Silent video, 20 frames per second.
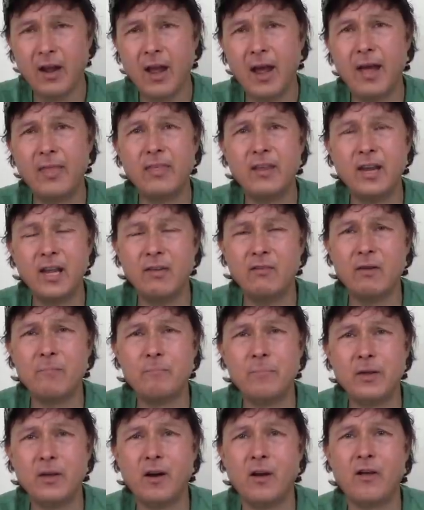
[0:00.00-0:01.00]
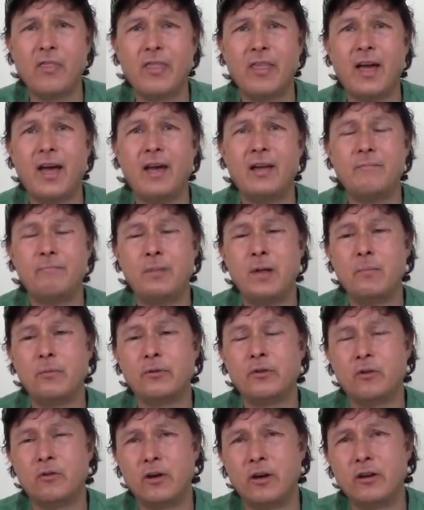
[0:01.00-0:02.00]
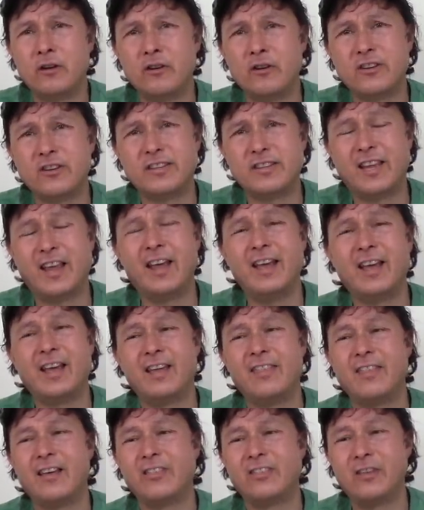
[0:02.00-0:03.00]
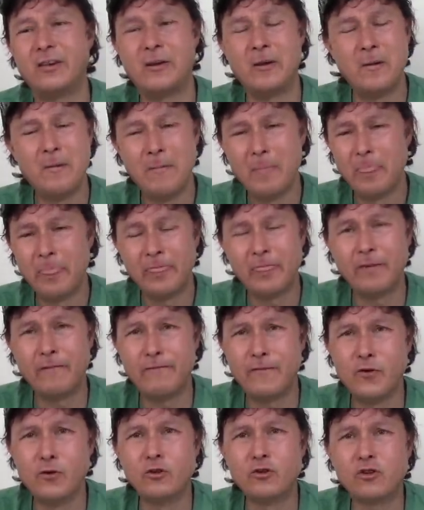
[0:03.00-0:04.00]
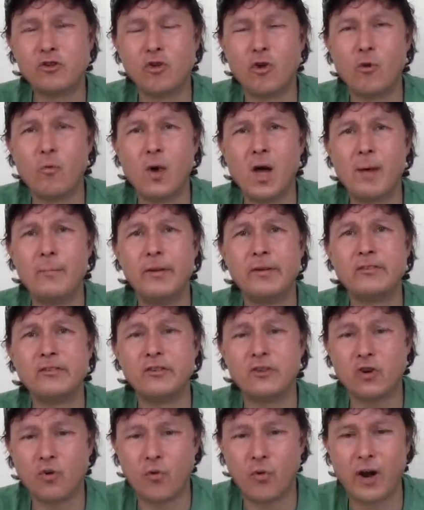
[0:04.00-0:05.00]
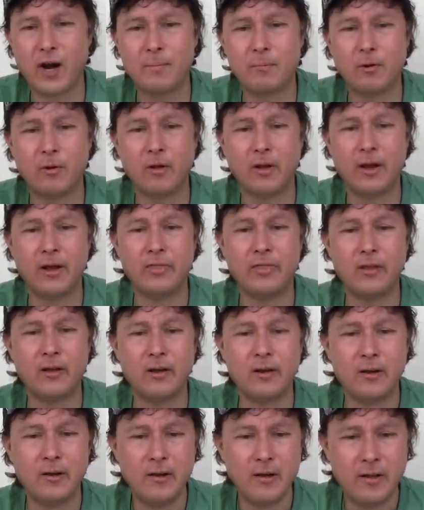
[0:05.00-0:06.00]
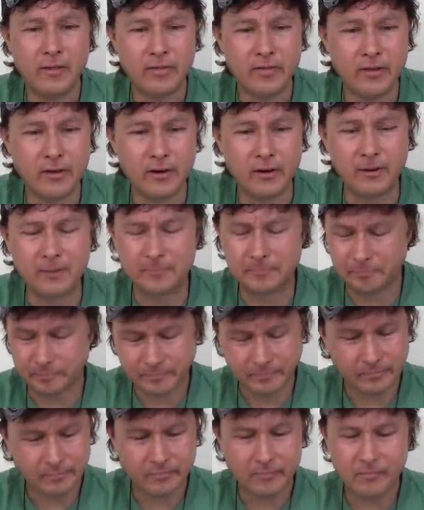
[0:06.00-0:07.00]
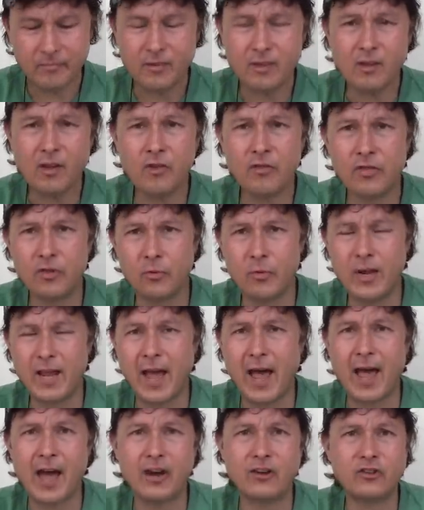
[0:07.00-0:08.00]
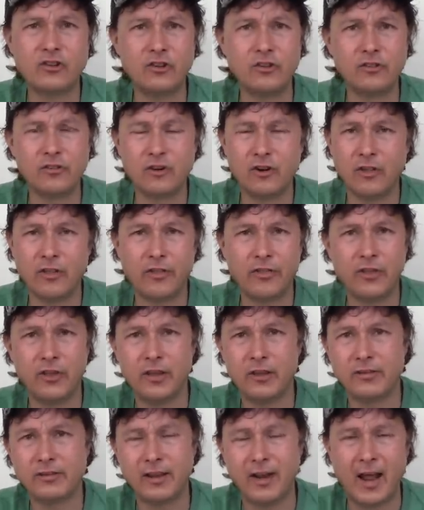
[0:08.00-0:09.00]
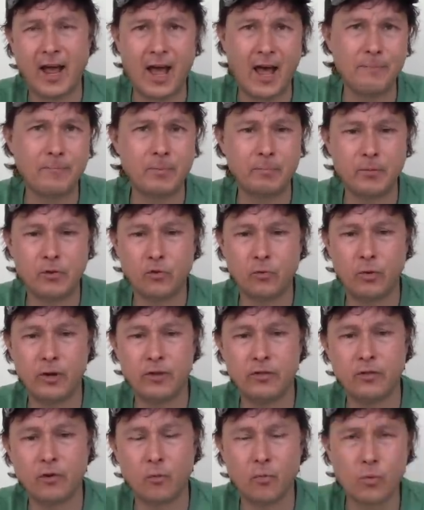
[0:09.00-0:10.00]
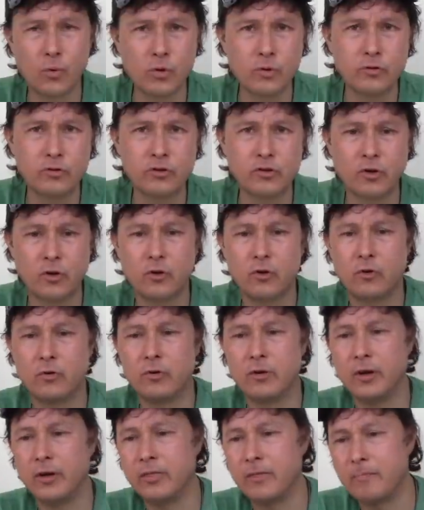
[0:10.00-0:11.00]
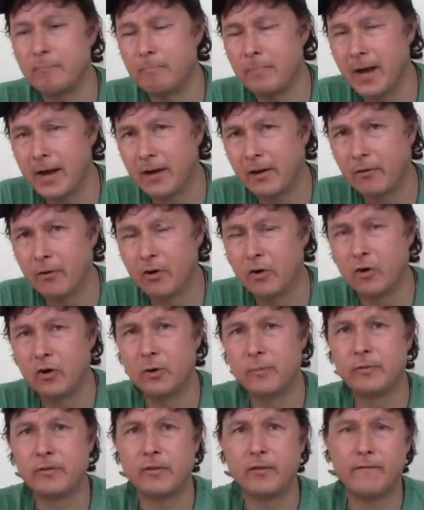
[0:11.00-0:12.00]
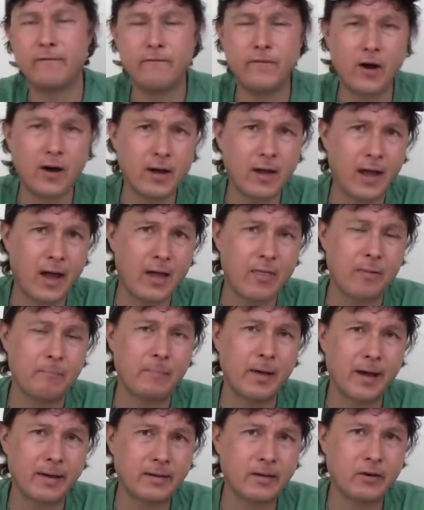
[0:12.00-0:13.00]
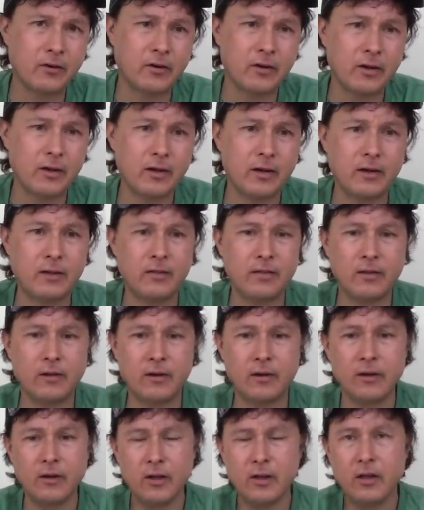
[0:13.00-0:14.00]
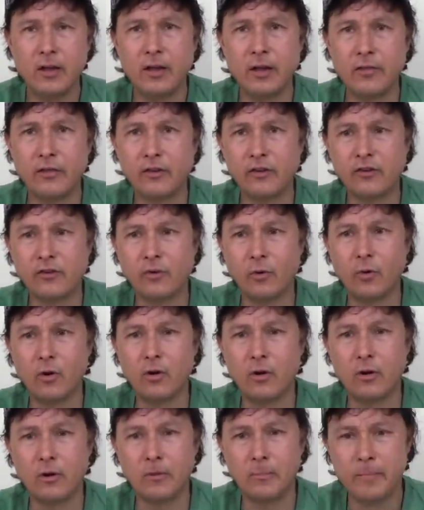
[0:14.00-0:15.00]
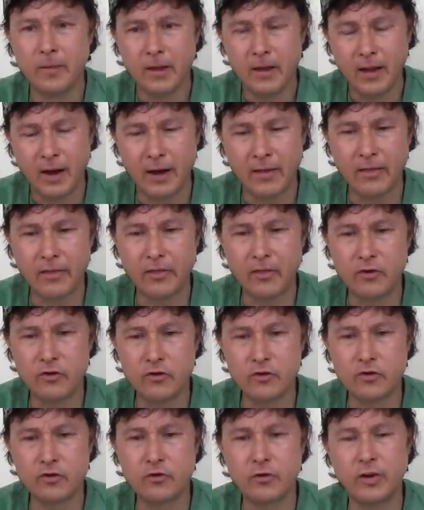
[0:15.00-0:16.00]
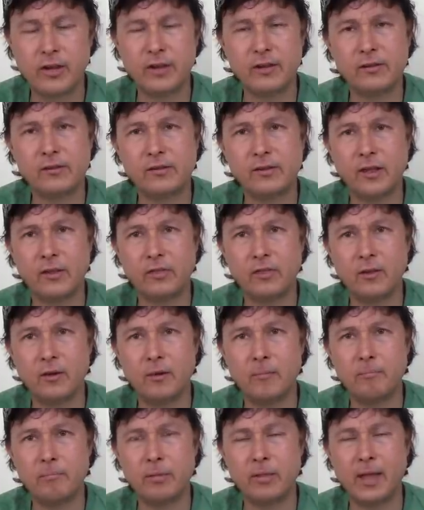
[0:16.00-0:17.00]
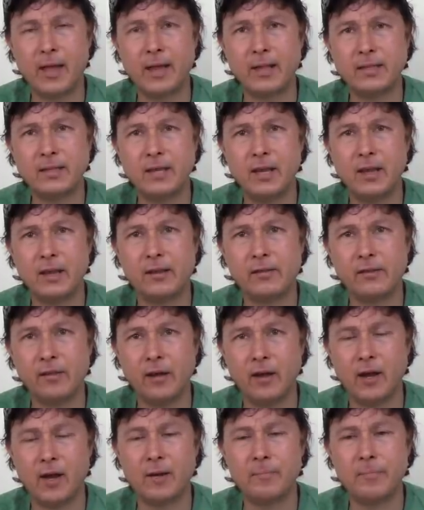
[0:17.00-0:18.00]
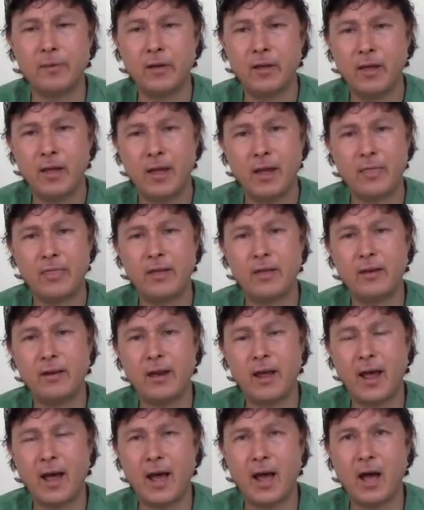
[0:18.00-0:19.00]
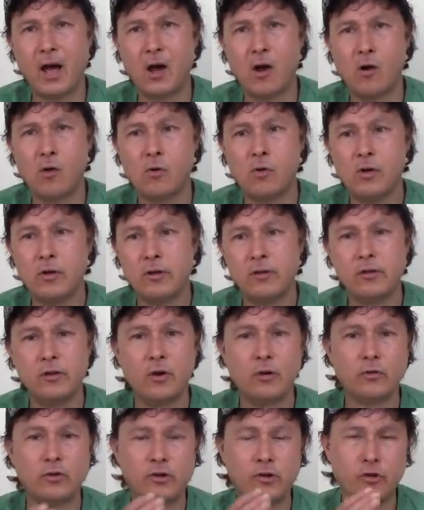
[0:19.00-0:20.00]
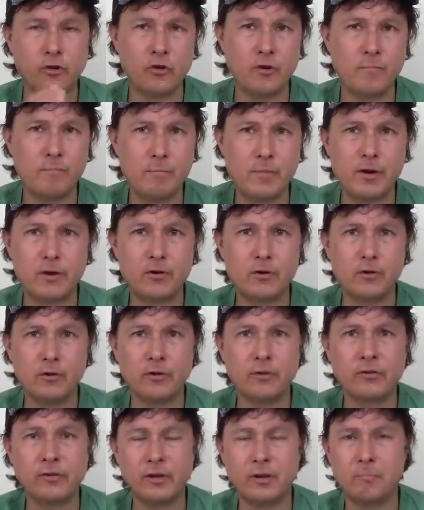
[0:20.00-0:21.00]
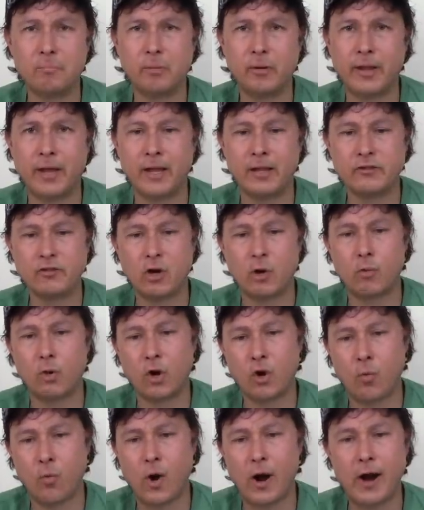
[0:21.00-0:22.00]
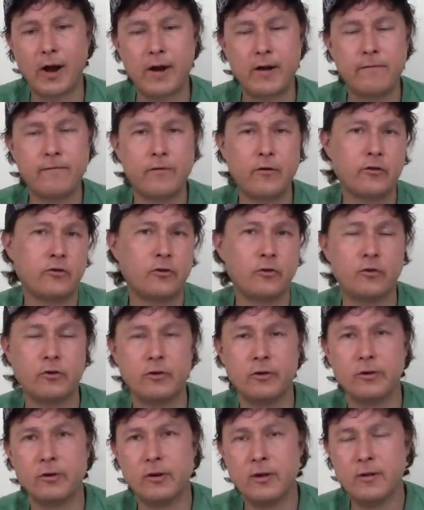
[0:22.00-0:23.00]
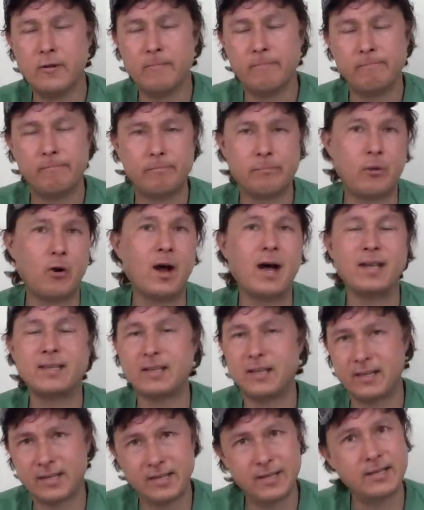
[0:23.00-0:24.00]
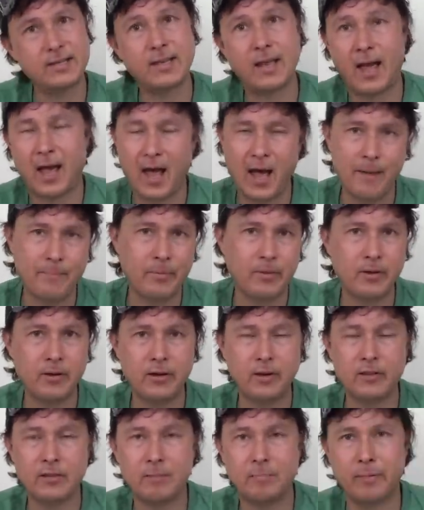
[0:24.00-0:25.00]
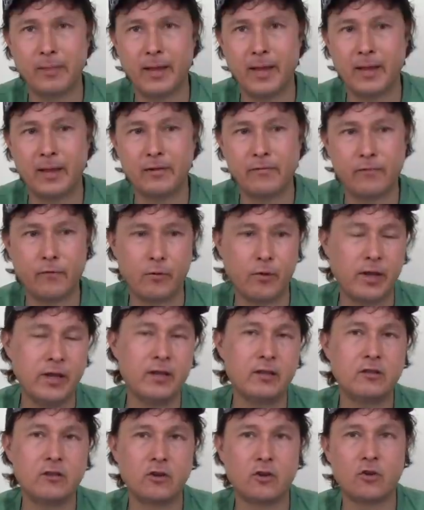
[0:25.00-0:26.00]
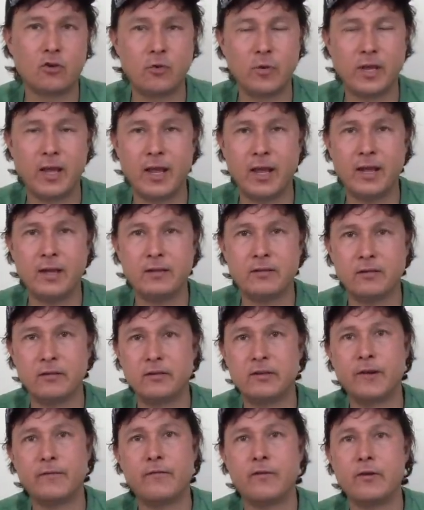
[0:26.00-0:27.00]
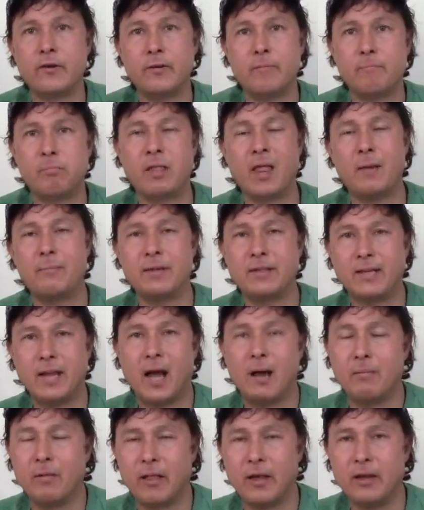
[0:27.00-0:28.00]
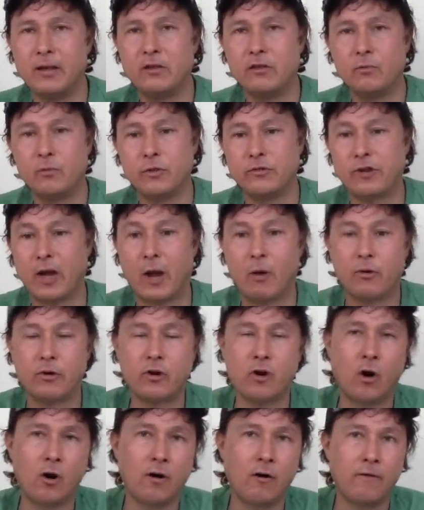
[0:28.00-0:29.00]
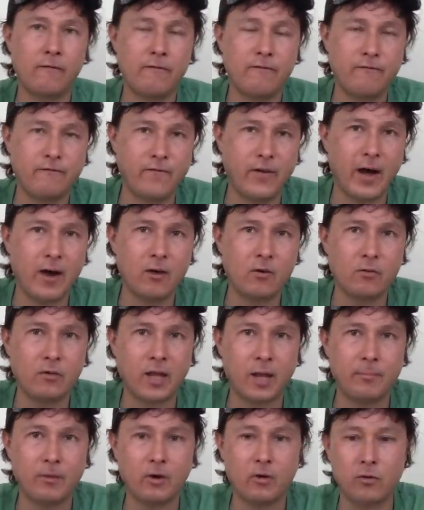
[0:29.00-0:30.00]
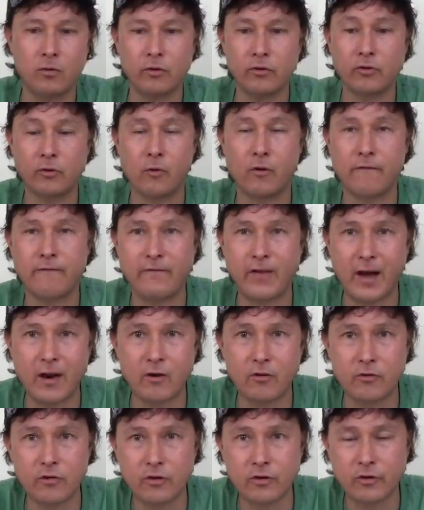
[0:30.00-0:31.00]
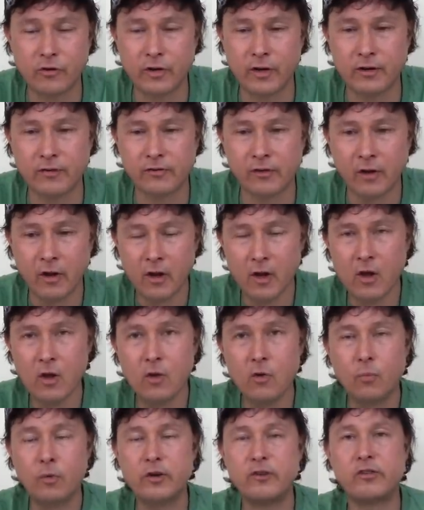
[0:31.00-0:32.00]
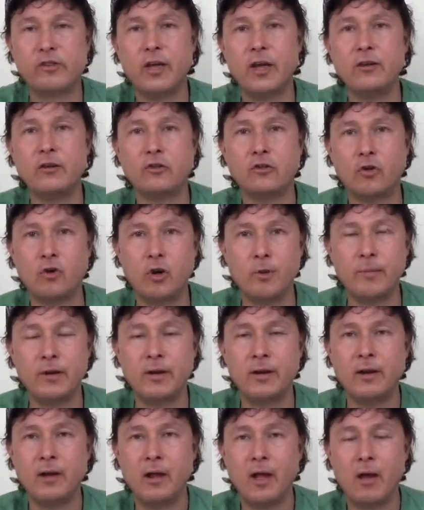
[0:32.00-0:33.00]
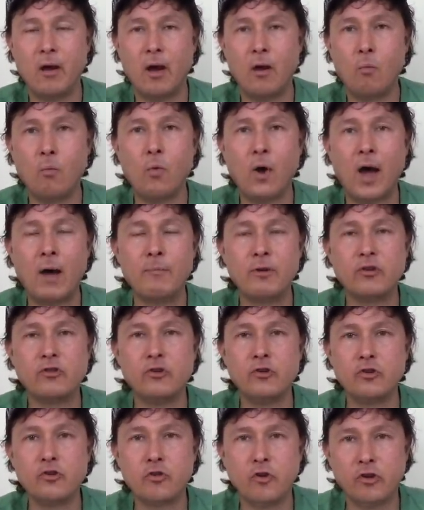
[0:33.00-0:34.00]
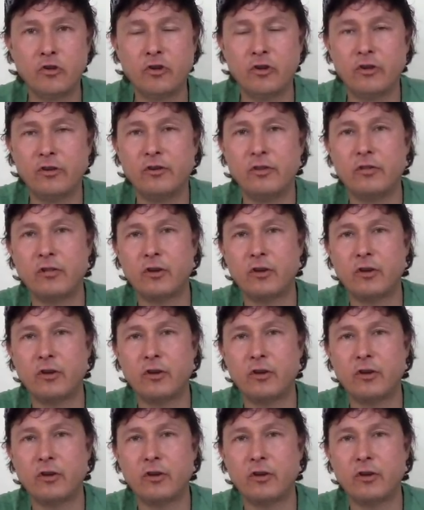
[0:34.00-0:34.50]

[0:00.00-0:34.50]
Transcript: And then even beyond that, people don't understand that the the food soil web is incredible and the the the reactions and all the things that happen between the root zone and the microbes and the fungi and the bacteria in the in the soil and then the nutrients that the plant takes up and then how you know certain minerals in plants are required for certain processes to happen in the plant for it to create different plant metabolites which I would call phytochemicals or phytonutrients which then determine how much nutrition is in the